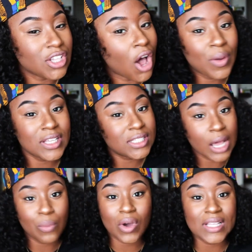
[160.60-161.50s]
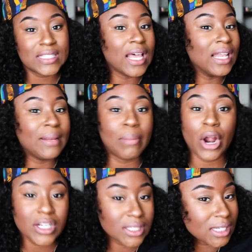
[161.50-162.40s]
always someone selling
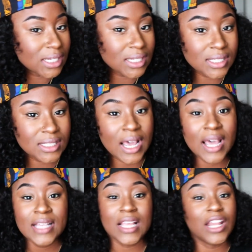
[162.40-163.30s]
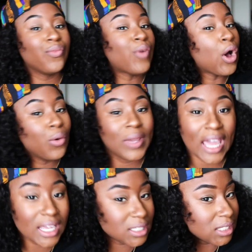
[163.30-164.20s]
purses, selling phone
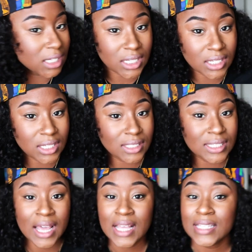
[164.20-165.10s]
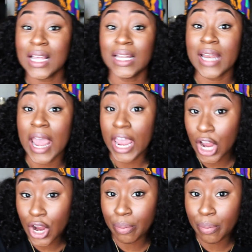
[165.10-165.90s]
cases, selling hair